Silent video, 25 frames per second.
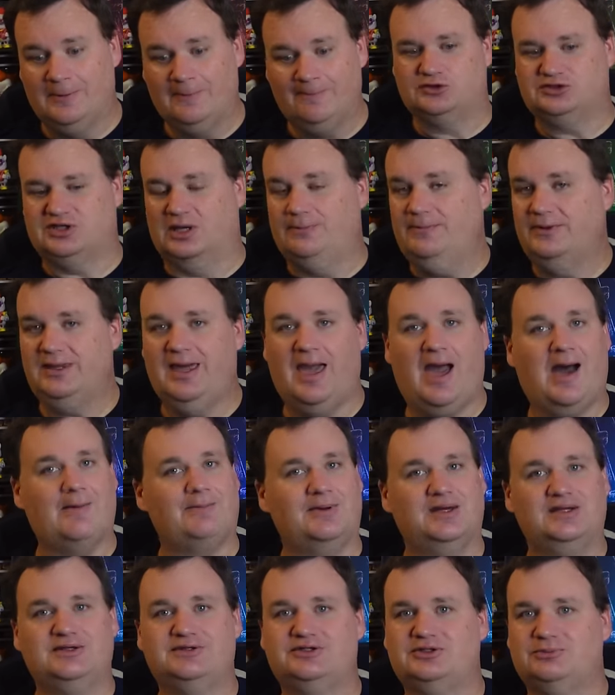something
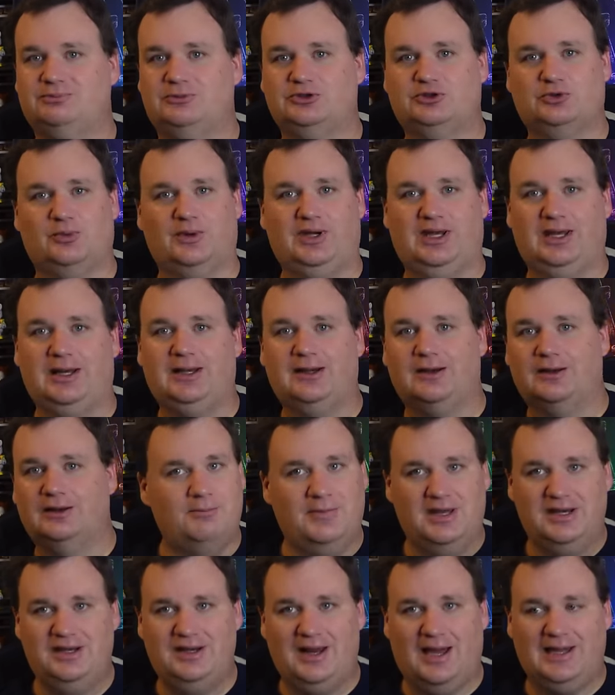happened between
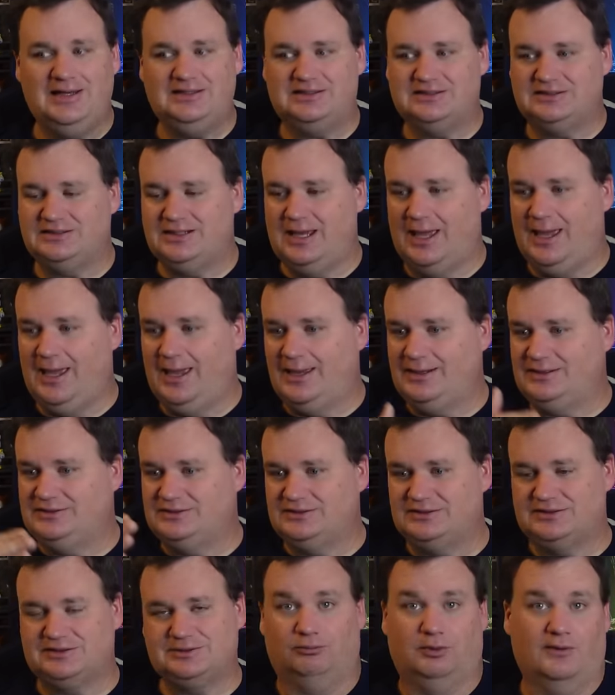midnight and,